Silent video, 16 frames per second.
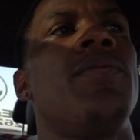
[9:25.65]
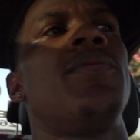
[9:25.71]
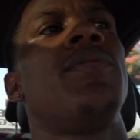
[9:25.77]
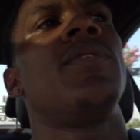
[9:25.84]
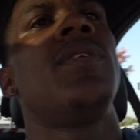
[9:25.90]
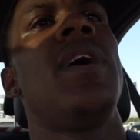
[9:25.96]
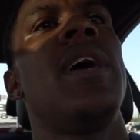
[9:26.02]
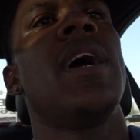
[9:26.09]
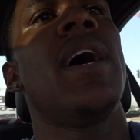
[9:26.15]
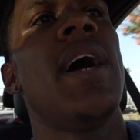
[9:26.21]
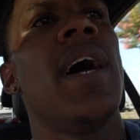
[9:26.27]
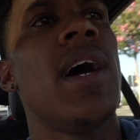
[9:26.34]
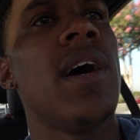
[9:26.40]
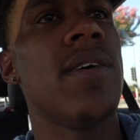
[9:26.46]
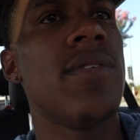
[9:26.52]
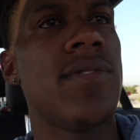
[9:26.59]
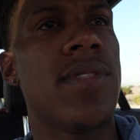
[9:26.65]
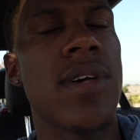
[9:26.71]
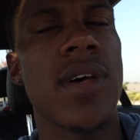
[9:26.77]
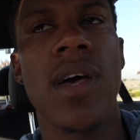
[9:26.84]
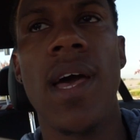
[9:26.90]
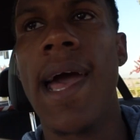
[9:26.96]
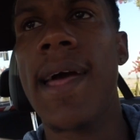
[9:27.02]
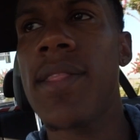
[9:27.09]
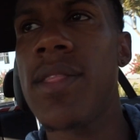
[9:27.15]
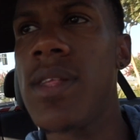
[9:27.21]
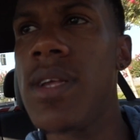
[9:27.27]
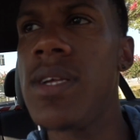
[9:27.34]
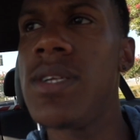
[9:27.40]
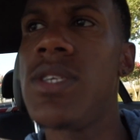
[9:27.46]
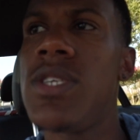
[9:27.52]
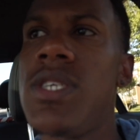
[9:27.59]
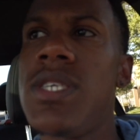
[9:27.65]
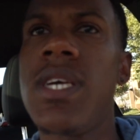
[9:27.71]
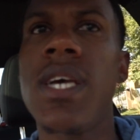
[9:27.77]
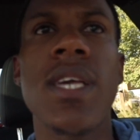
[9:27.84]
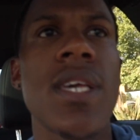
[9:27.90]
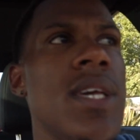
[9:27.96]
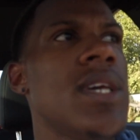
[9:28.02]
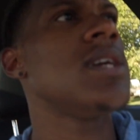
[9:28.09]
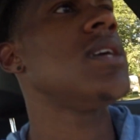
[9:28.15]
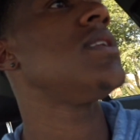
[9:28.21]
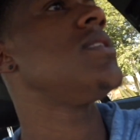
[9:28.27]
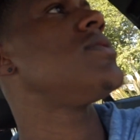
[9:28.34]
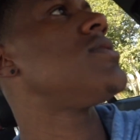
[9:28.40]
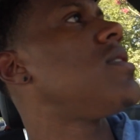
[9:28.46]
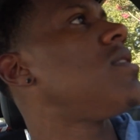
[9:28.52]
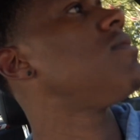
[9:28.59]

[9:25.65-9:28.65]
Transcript: Today I have the athlete check-in, so